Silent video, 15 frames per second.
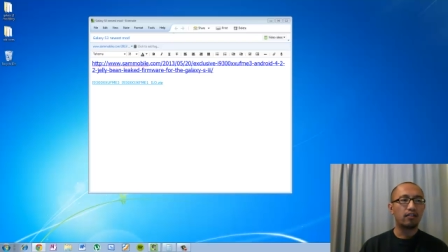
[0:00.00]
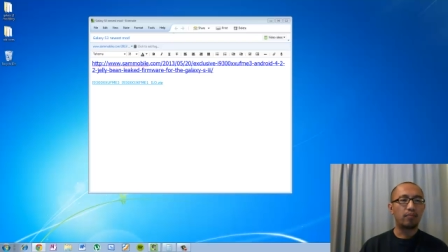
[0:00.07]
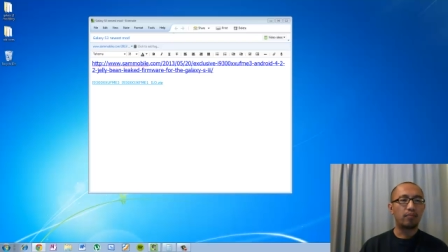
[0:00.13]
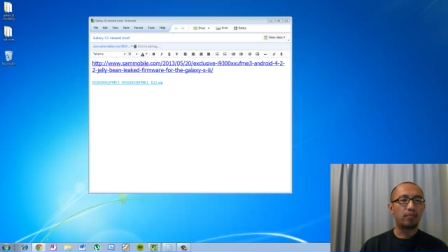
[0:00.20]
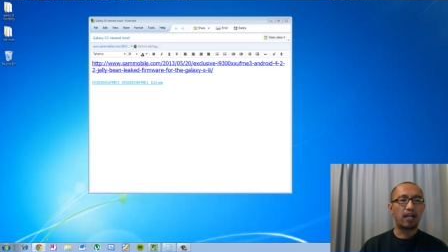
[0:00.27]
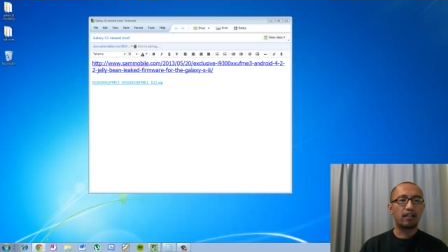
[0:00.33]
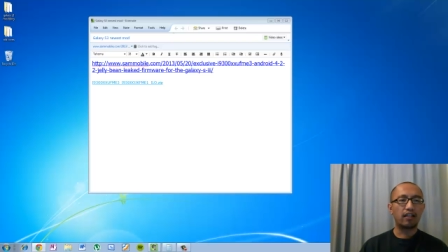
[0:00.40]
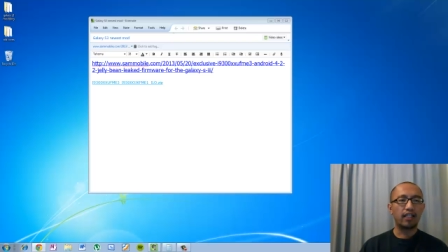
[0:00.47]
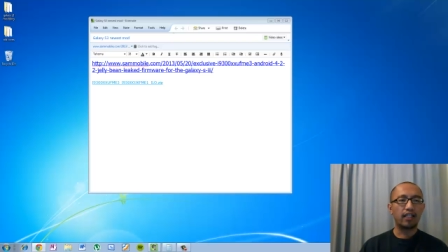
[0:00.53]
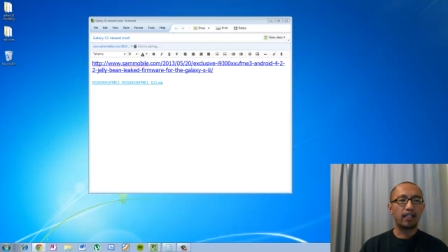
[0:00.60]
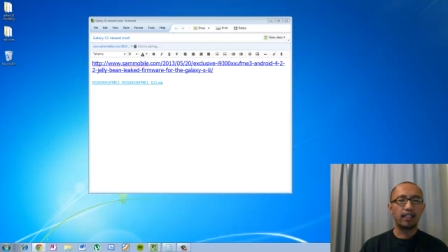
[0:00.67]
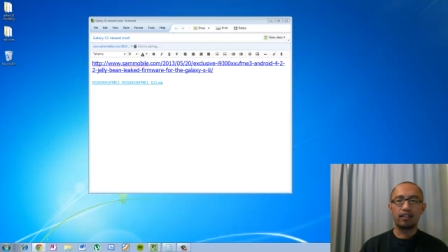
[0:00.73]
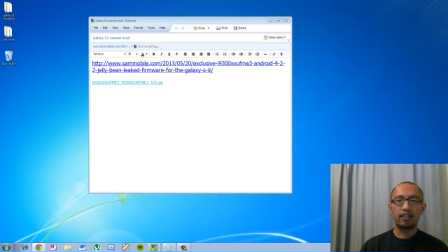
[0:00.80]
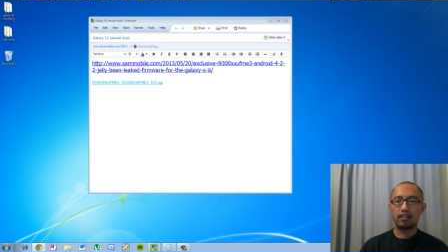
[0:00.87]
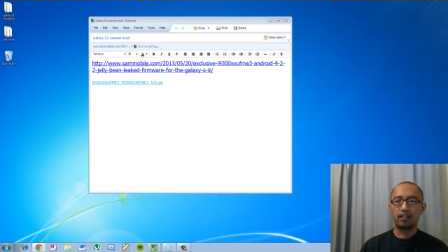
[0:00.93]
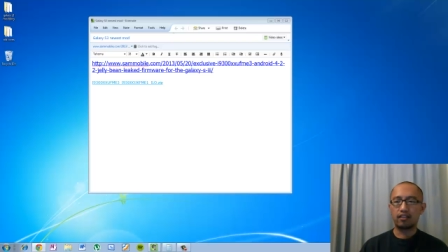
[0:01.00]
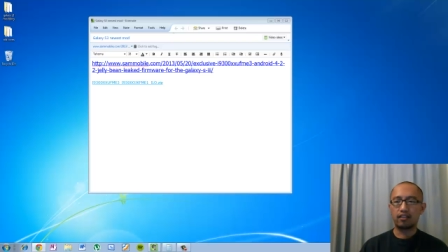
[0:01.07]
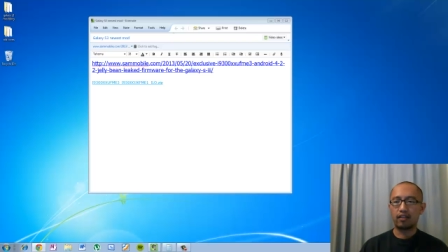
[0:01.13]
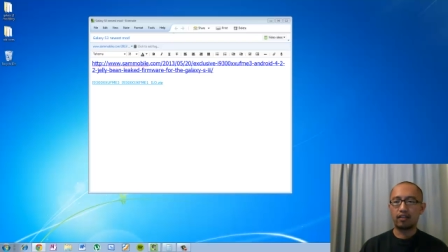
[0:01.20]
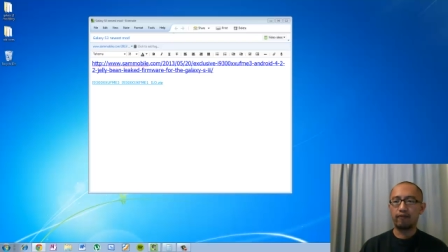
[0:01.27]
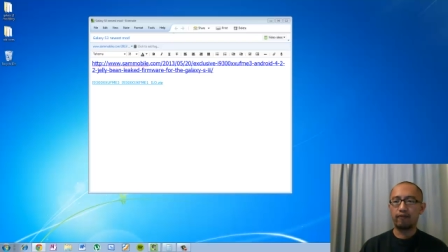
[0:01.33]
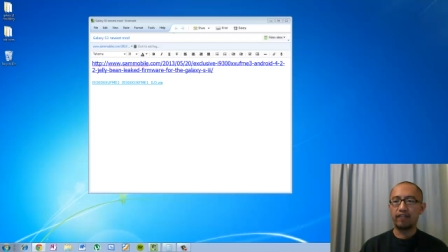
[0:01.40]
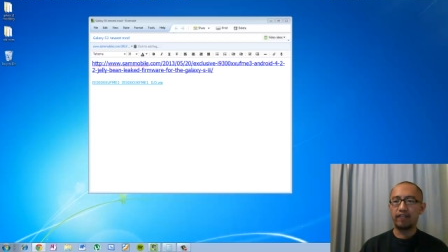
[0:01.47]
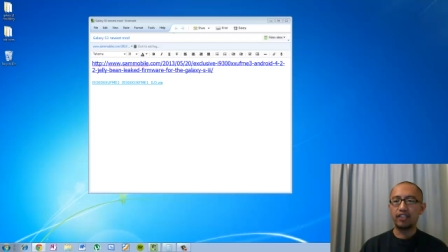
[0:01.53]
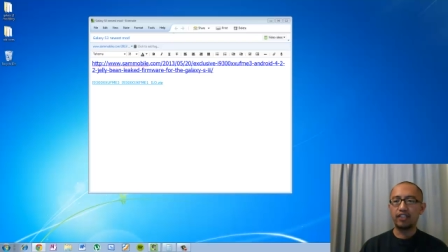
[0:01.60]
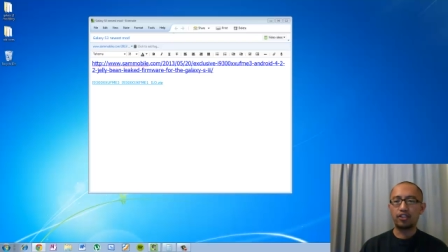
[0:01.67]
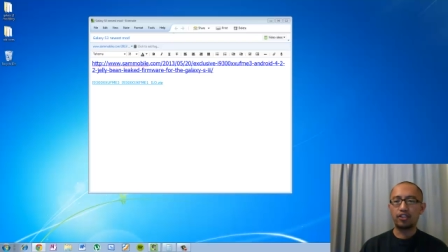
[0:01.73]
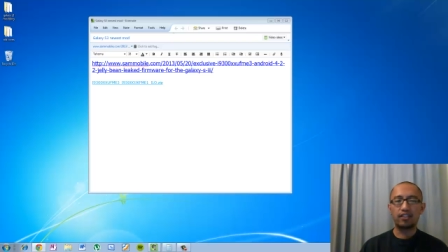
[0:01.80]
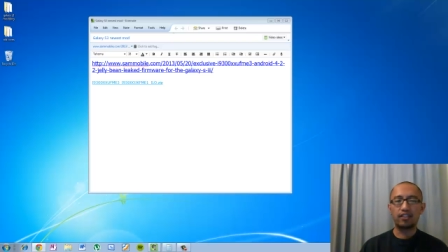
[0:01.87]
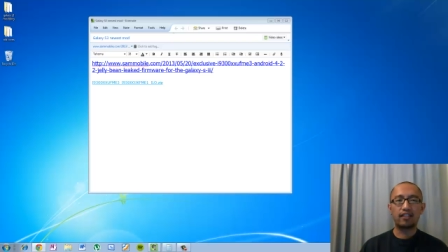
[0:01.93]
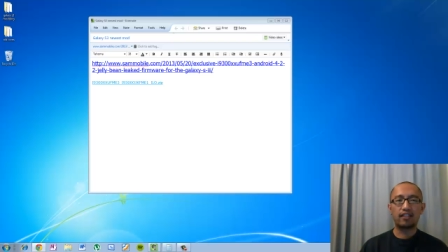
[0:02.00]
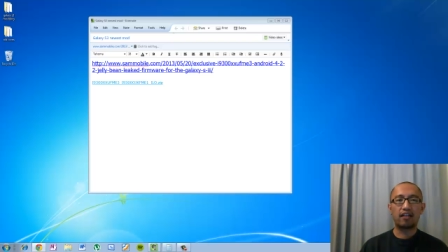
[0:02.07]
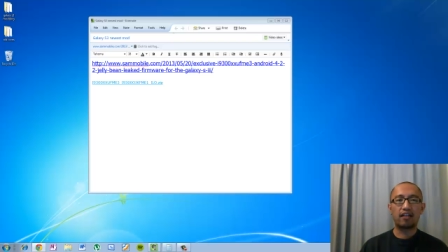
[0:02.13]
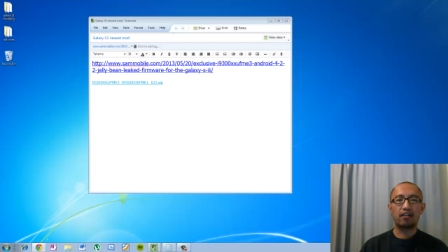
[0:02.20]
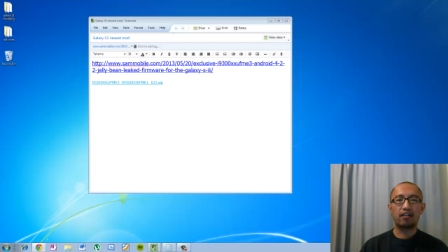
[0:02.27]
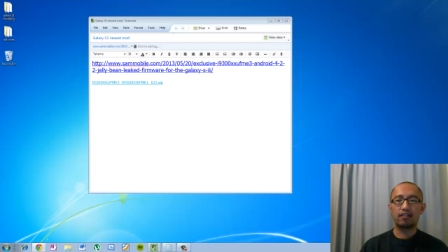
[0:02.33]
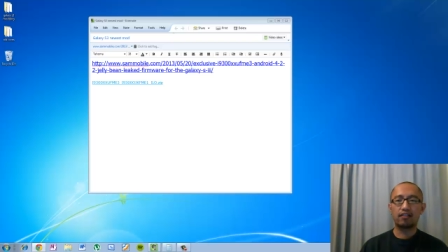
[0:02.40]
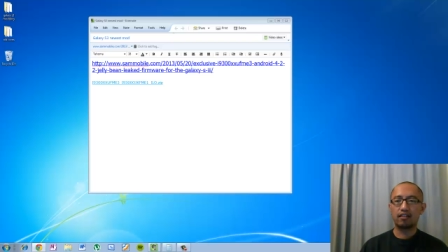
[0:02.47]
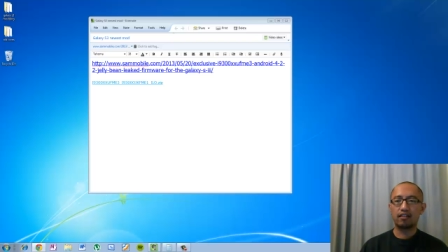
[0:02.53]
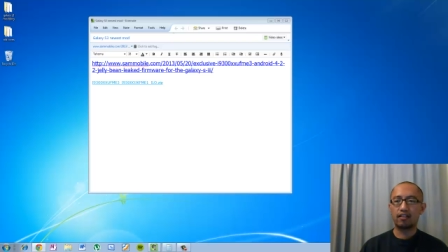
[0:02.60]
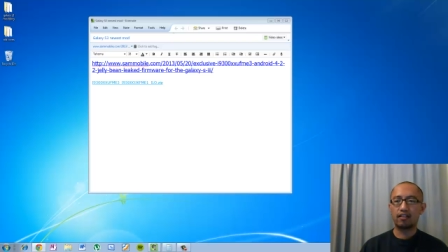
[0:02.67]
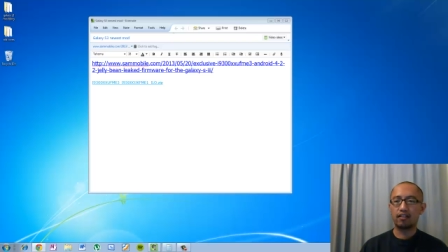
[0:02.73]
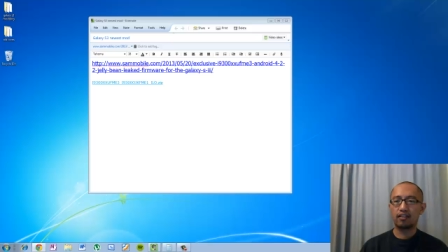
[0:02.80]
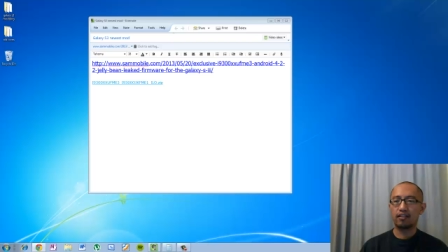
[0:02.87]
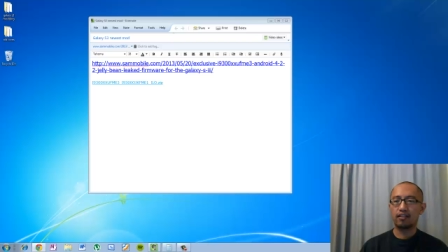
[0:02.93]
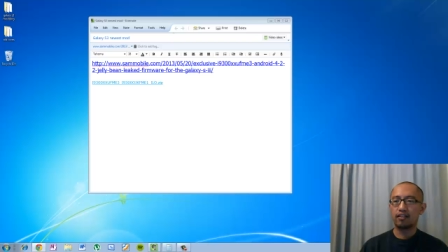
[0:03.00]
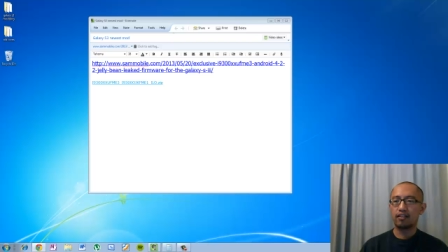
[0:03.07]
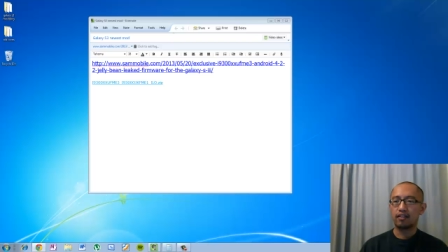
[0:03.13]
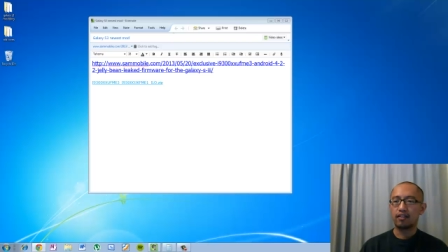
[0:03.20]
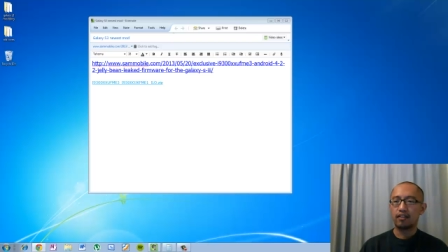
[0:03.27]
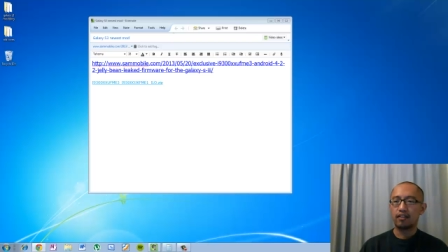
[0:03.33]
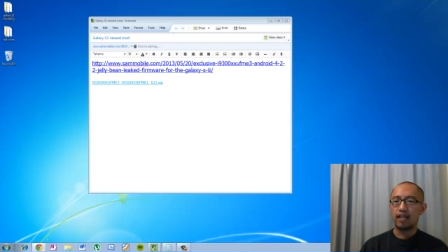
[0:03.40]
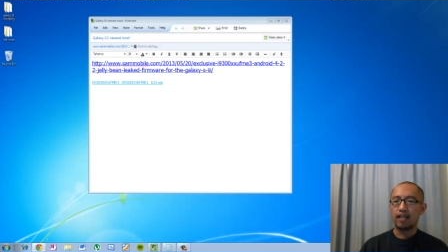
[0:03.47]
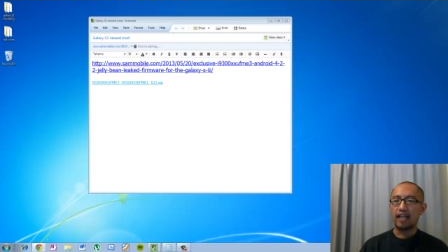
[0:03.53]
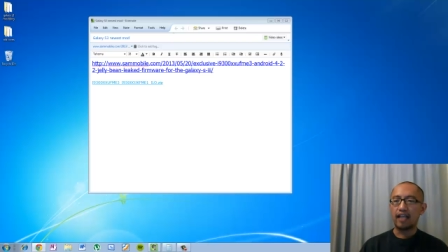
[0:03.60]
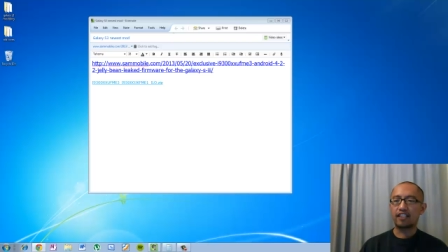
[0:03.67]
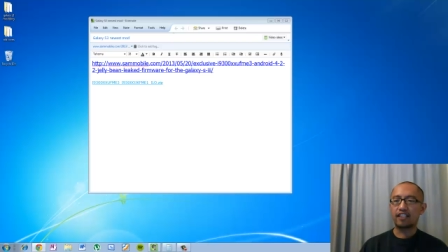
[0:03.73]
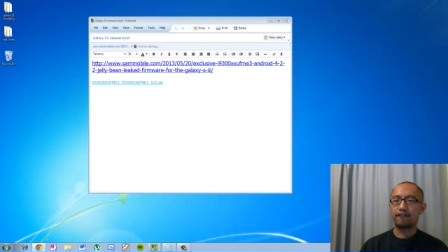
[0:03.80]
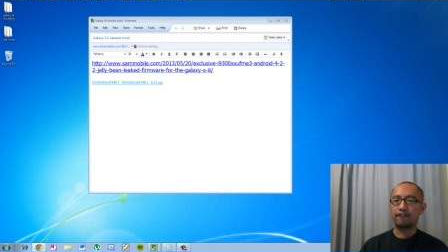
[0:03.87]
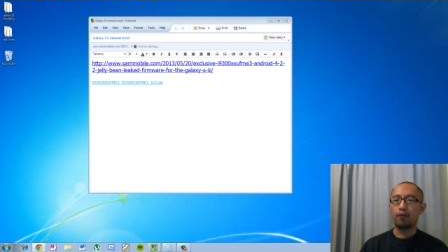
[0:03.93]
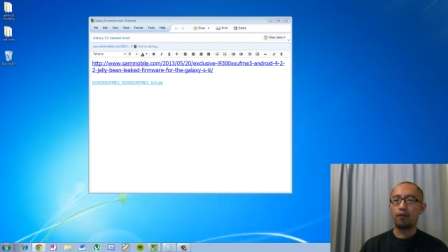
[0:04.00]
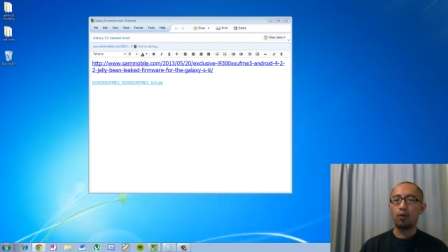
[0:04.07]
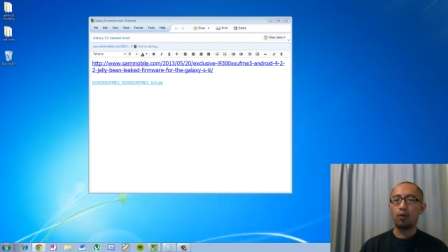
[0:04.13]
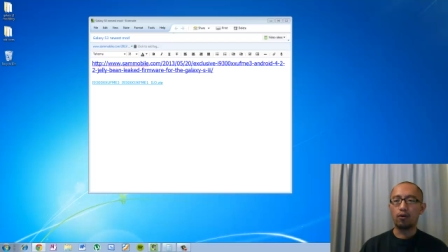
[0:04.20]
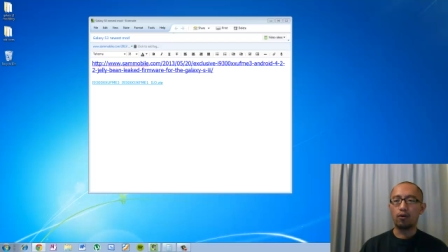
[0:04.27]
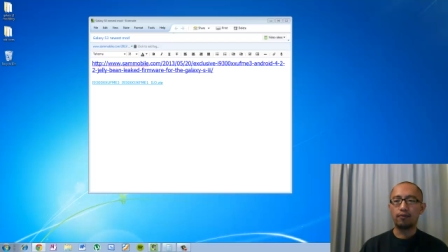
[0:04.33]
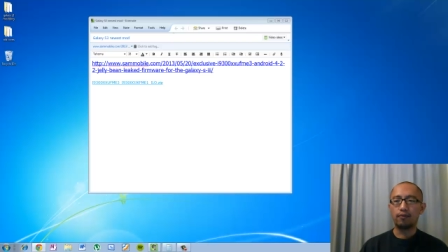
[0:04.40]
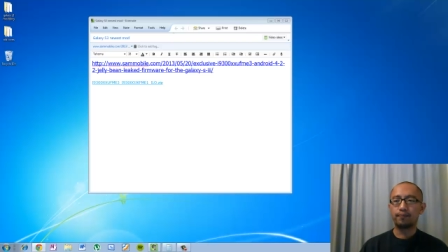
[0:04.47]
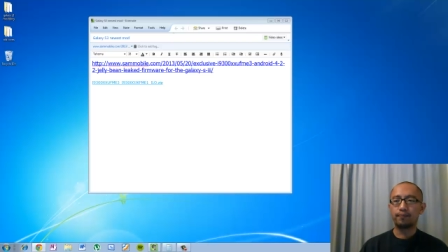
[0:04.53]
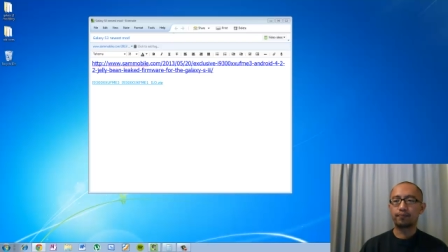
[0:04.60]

apparently there are some features that are on the S4,